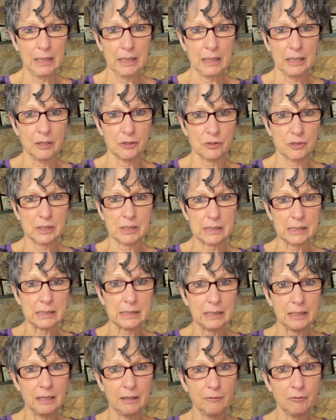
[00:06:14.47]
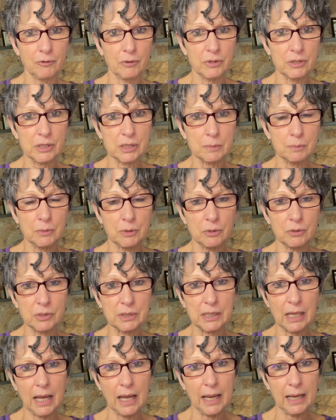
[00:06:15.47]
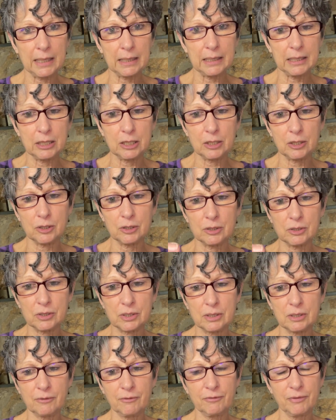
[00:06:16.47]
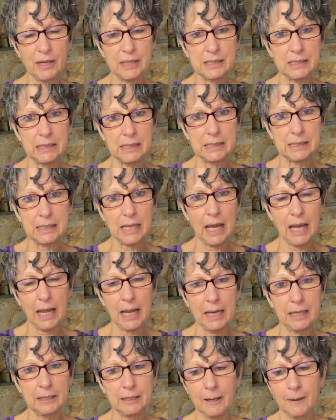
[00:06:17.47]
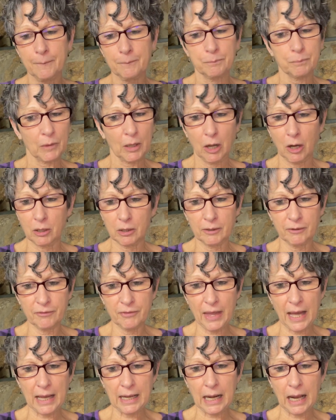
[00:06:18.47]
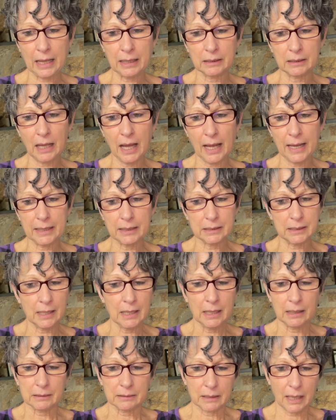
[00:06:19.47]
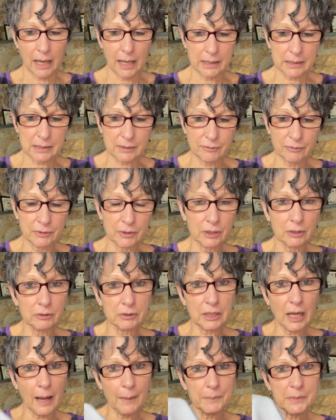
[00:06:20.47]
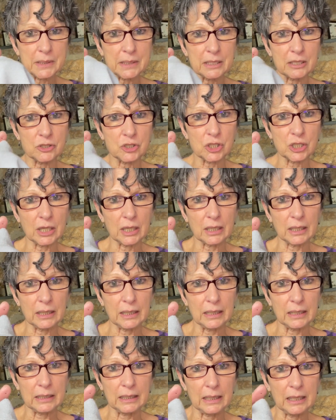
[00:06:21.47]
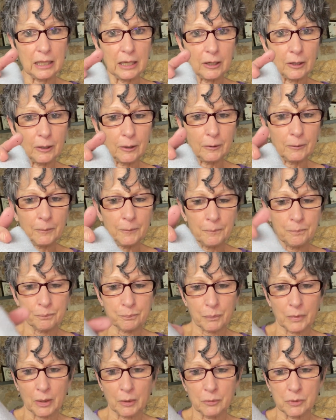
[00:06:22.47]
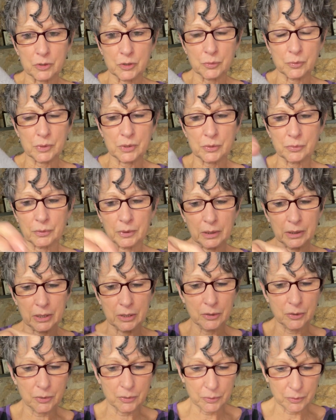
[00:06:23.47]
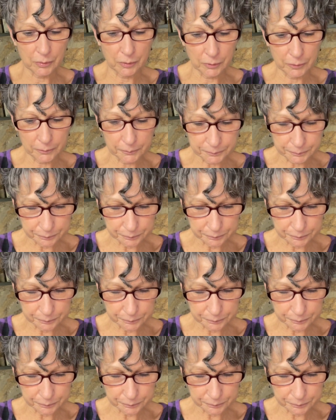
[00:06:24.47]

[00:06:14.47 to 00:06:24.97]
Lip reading: Here's the sleeve with the smooth side, here's the fuzzy side. All of that I liked. Lots of little top stitching in here, which was really cool.